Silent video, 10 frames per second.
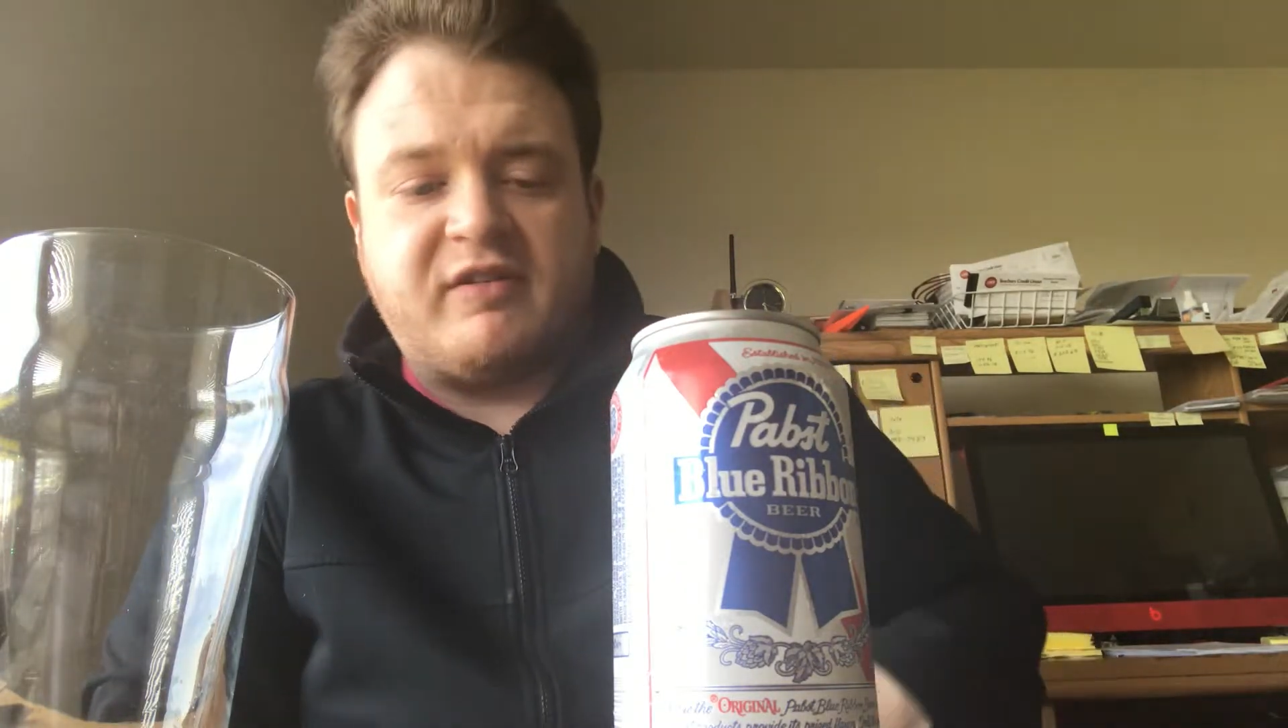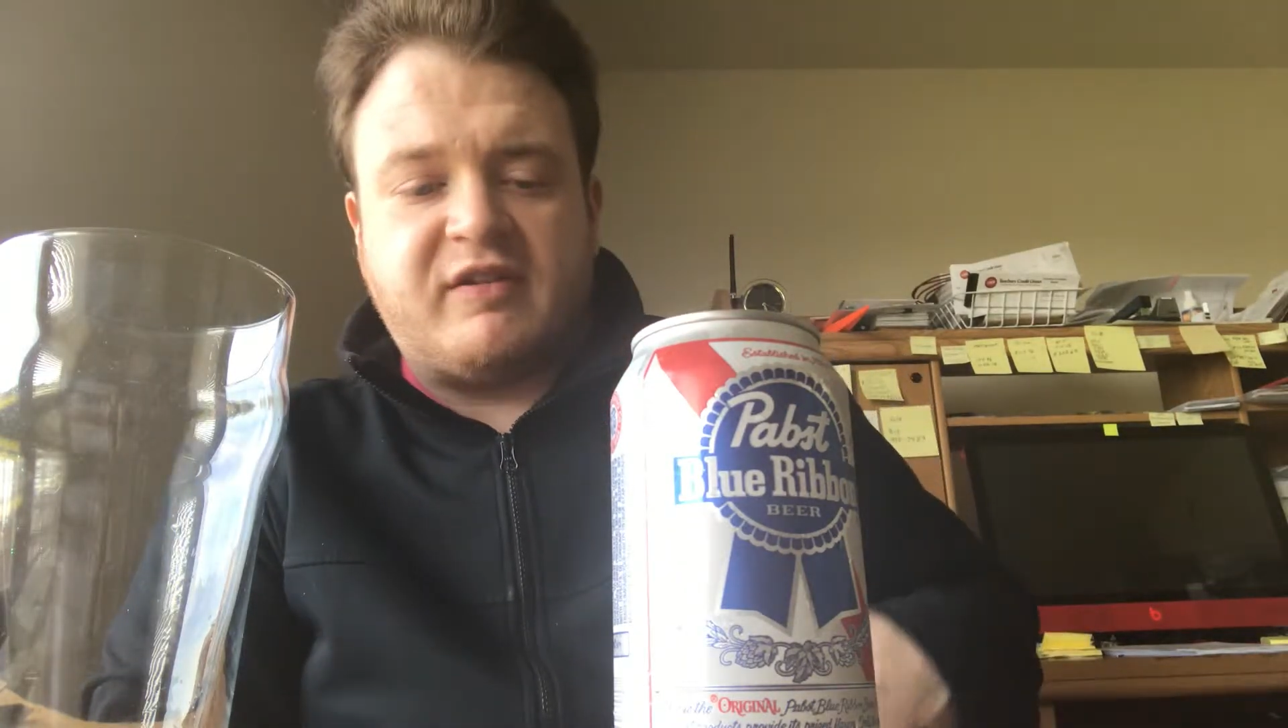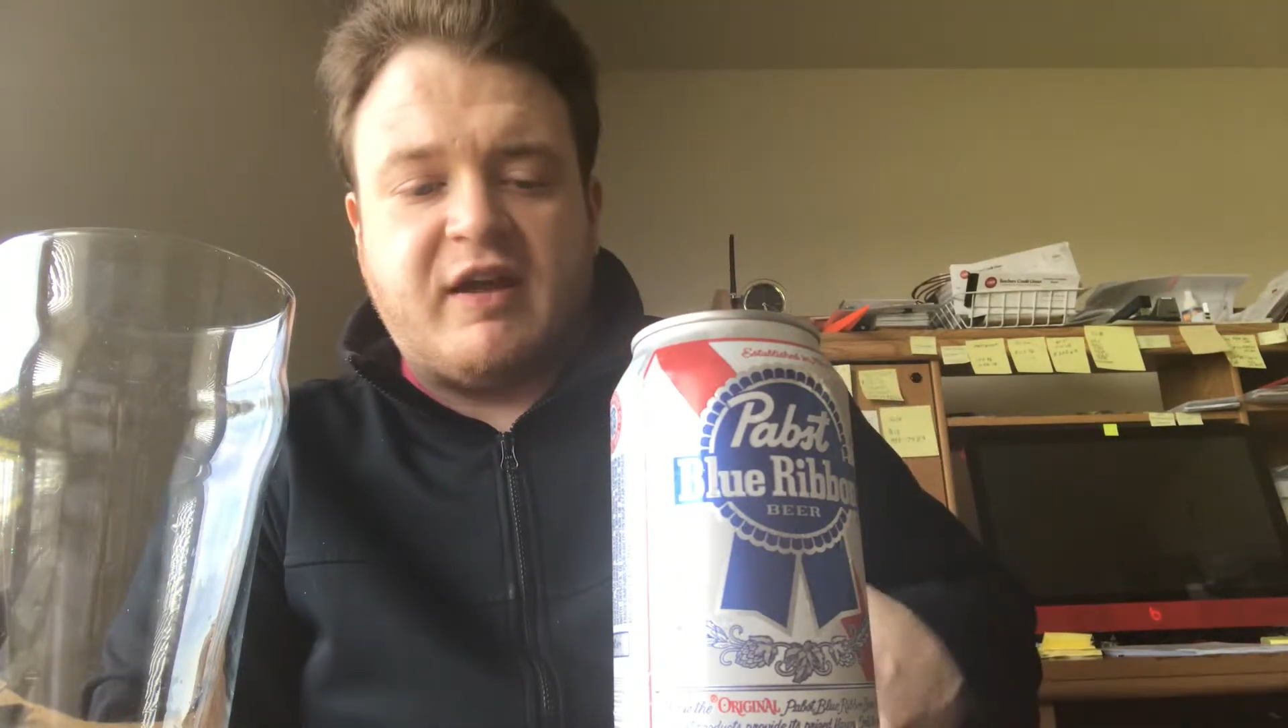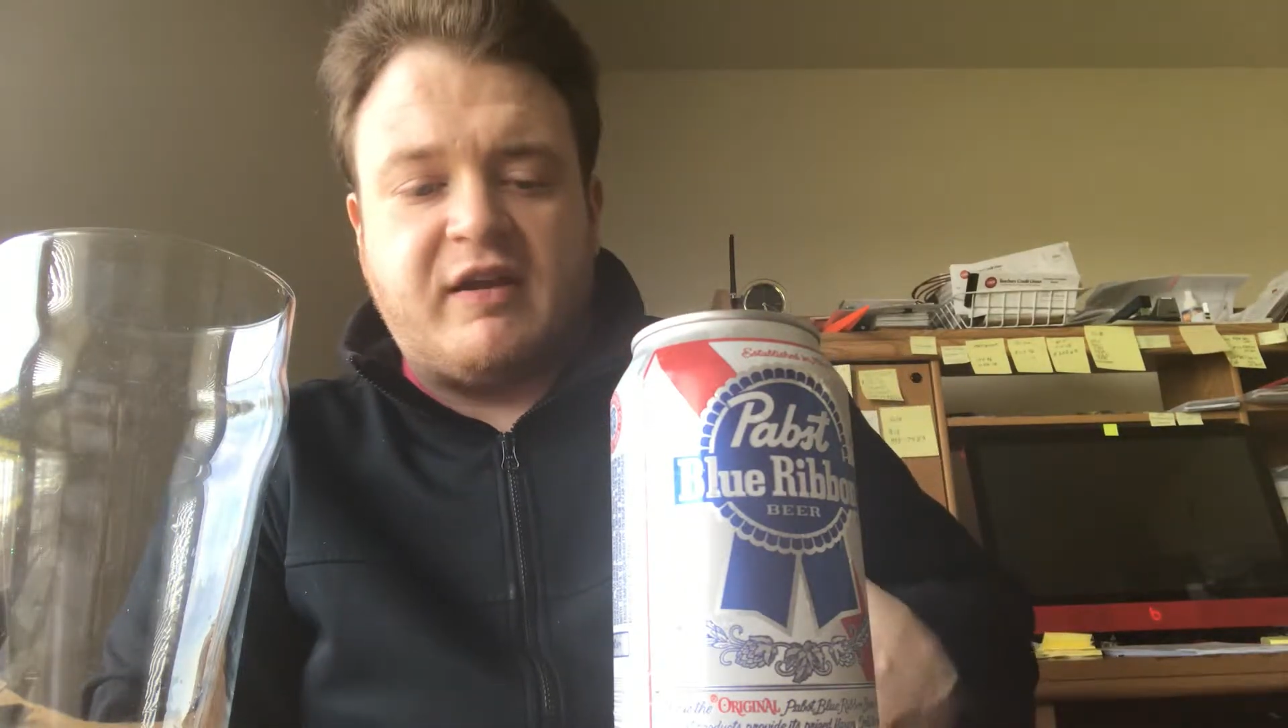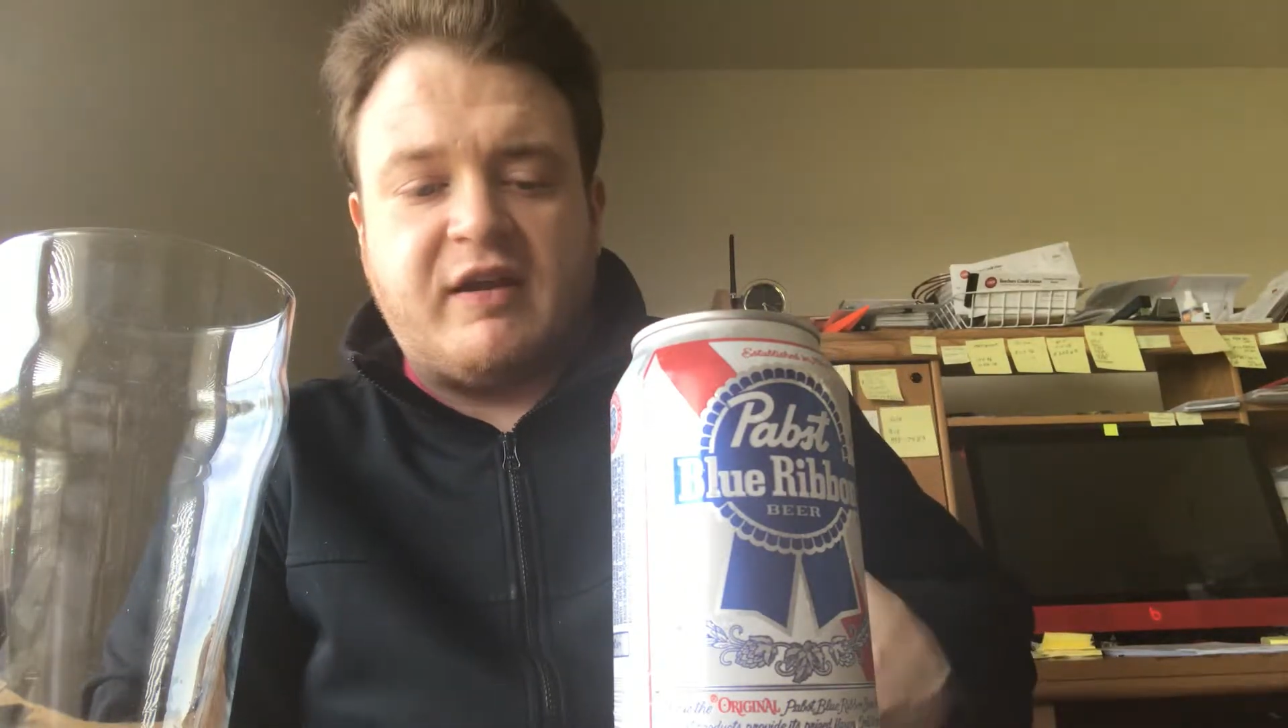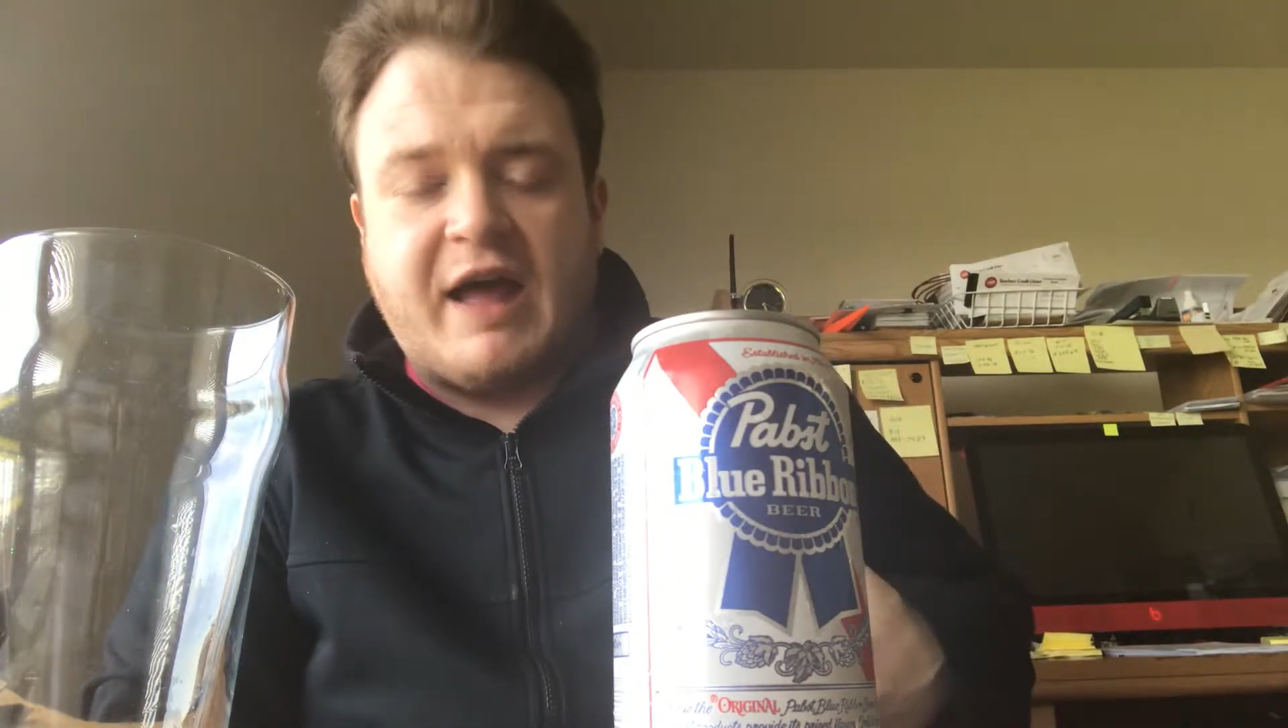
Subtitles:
is an